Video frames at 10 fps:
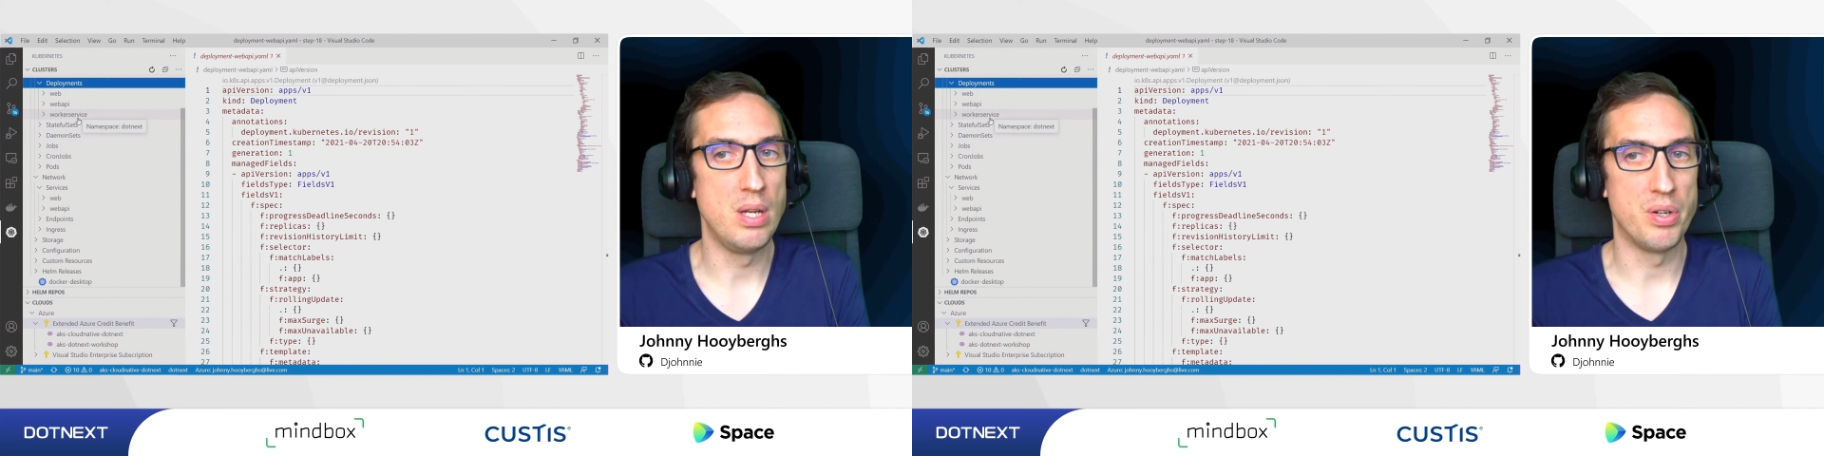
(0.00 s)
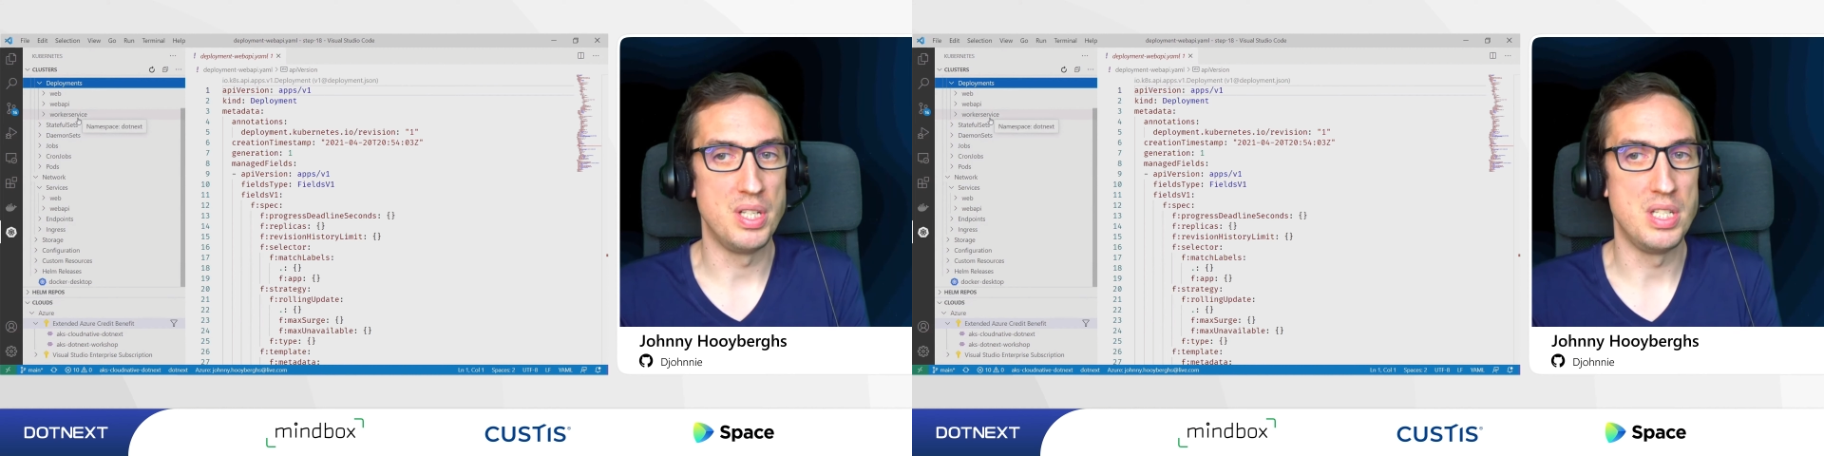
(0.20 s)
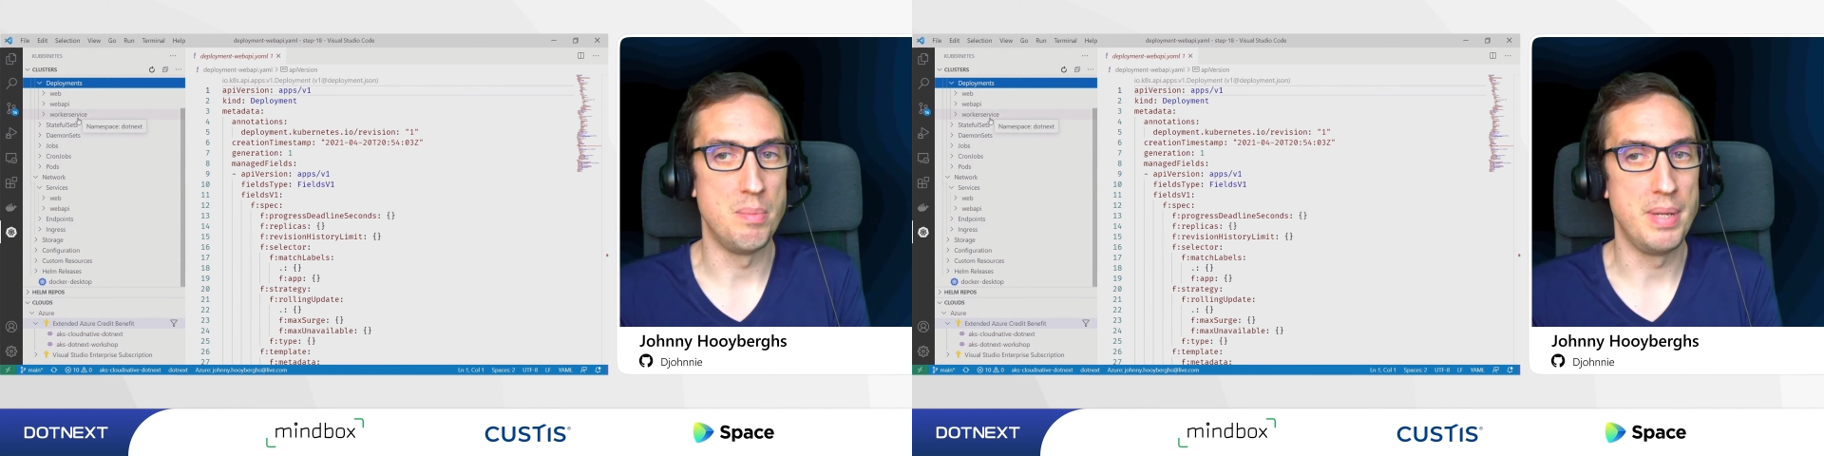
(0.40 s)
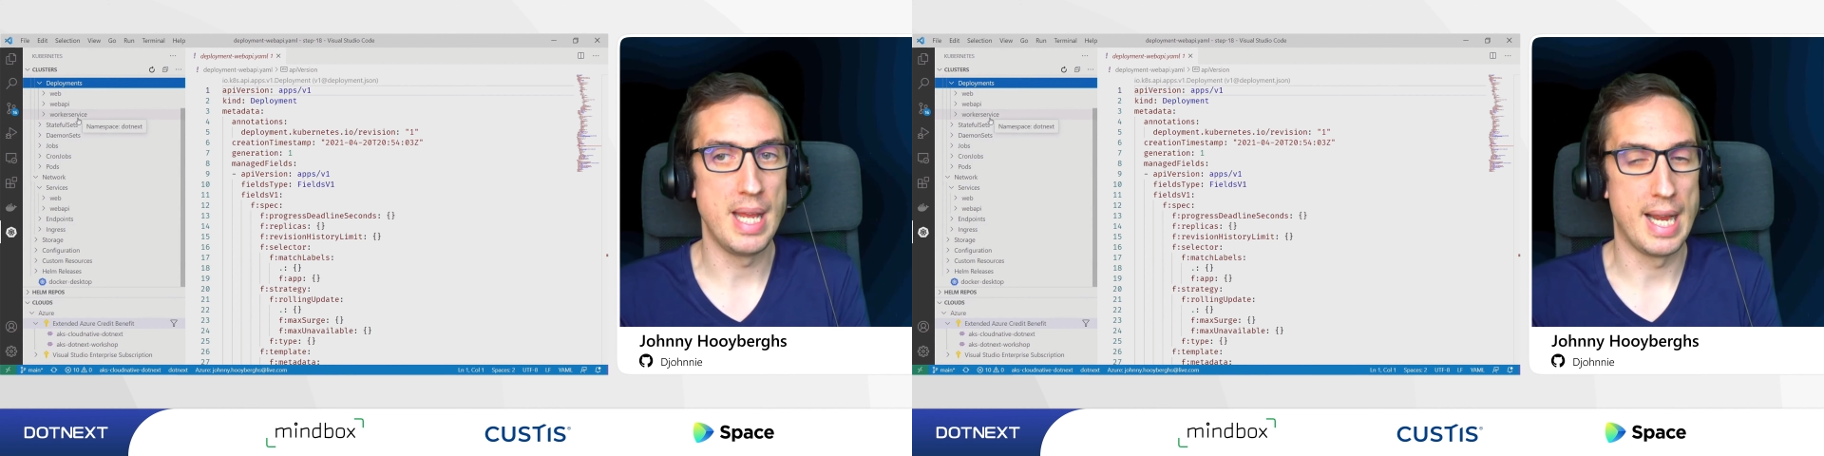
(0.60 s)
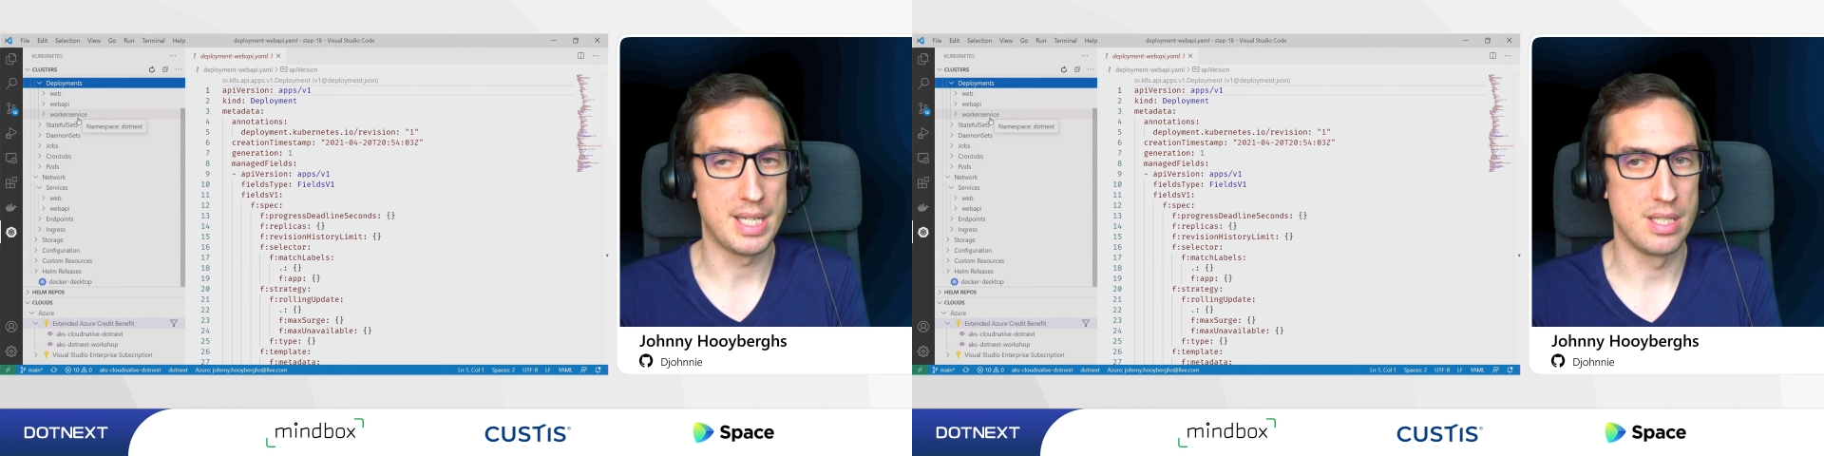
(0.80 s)
or TCP
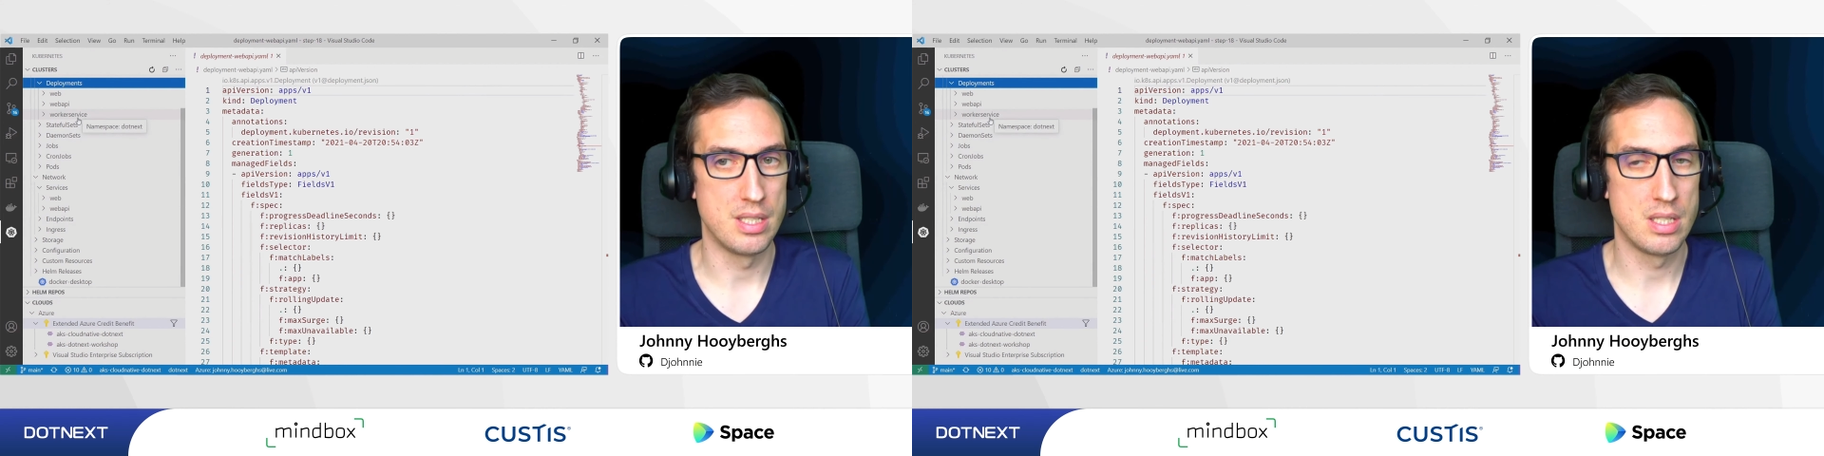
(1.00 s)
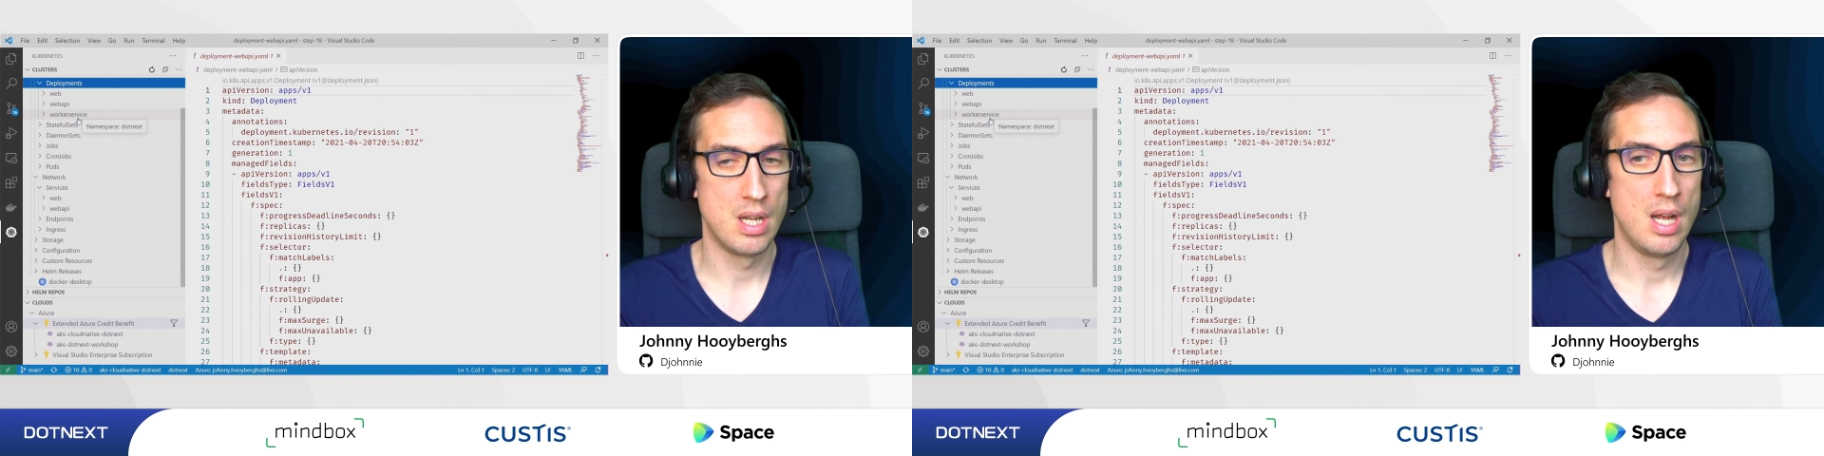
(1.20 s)
access.